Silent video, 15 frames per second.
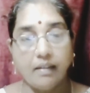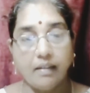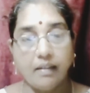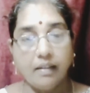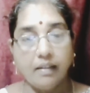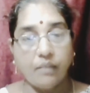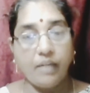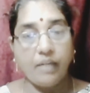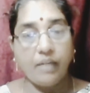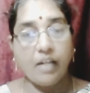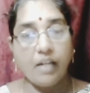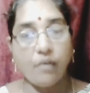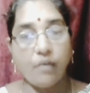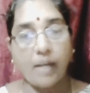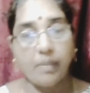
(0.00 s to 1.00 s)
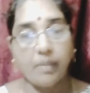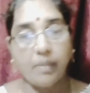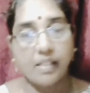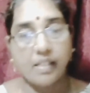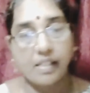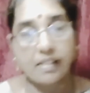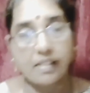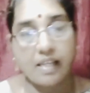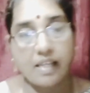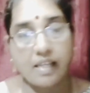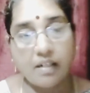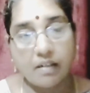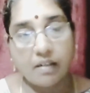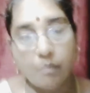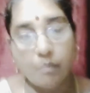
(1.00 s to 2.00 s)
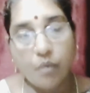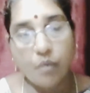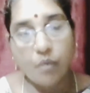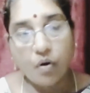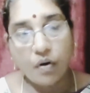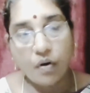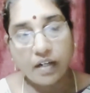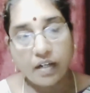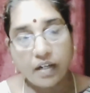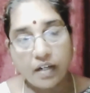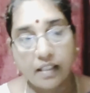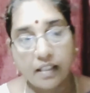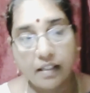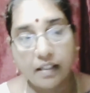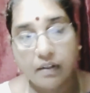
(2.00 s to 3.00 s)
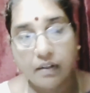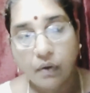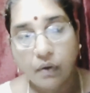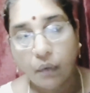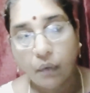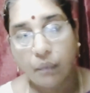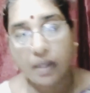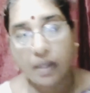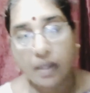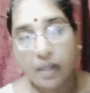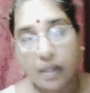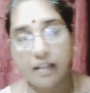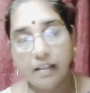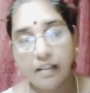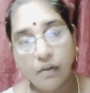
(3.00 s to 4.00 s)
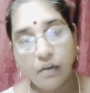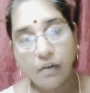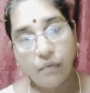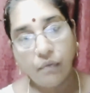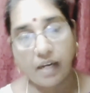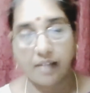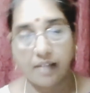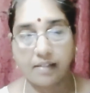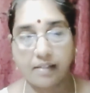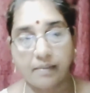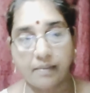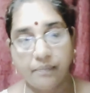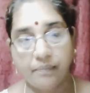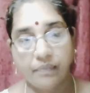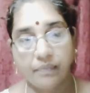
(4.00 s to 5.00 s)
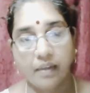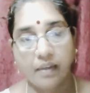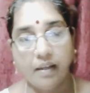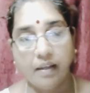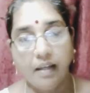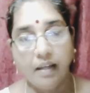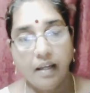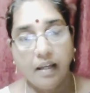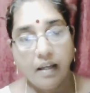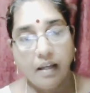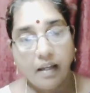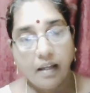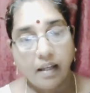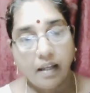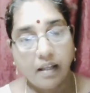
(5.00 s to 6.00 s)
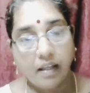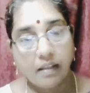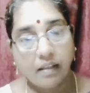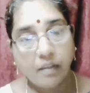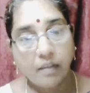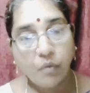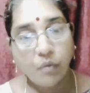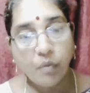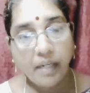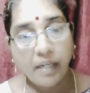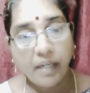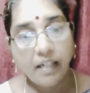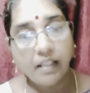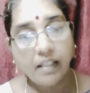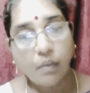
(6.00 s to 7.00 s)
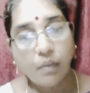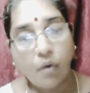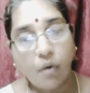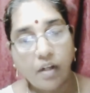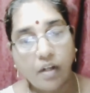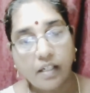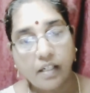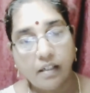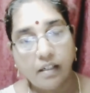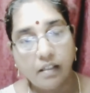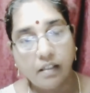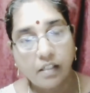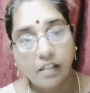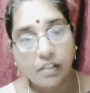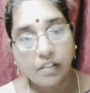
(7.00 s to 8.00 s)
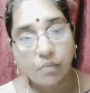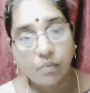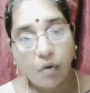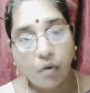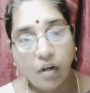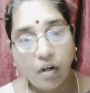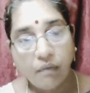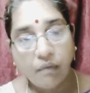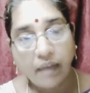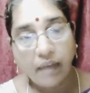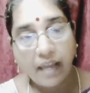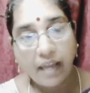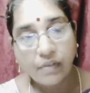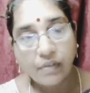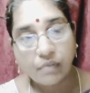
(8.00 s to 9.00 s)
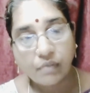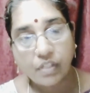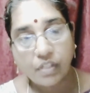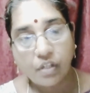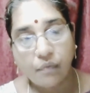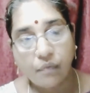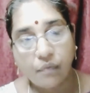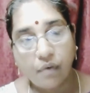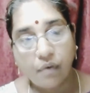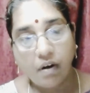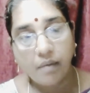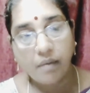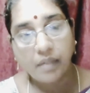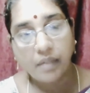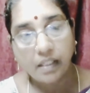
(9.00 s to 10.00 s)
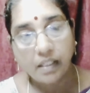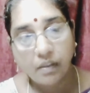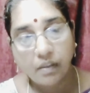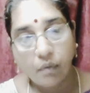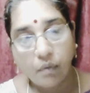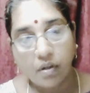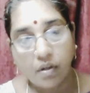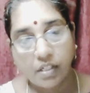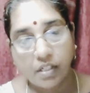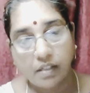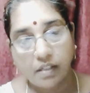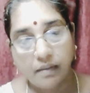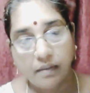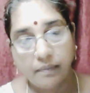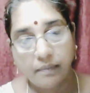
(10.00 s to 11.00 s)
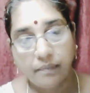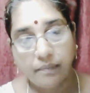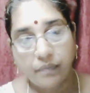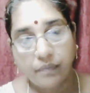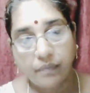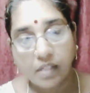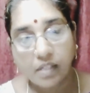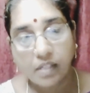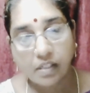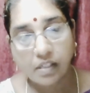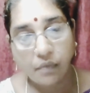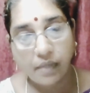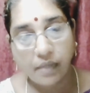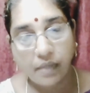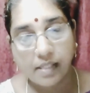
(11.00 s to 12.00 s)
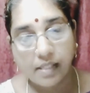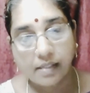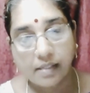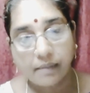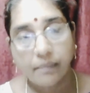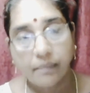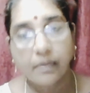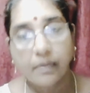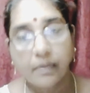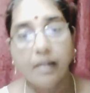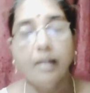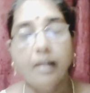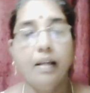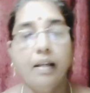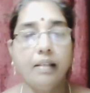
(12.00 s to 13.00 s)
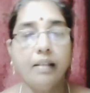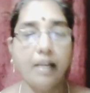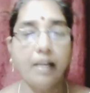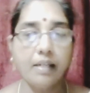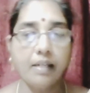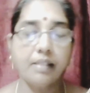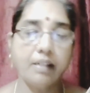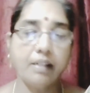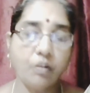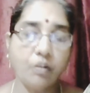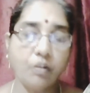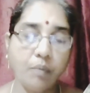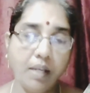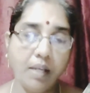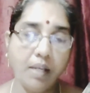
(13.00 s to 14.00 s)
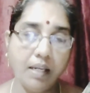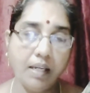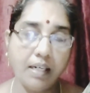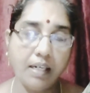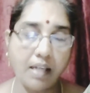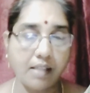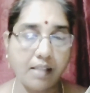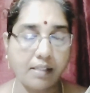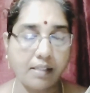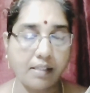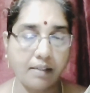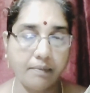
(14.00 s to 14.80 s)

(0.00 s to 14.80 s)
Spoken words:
The feeling of happiness is seen more in the flowers. The movement in the water, the small waves which are formed in the water on the surface, that is said to be dancing.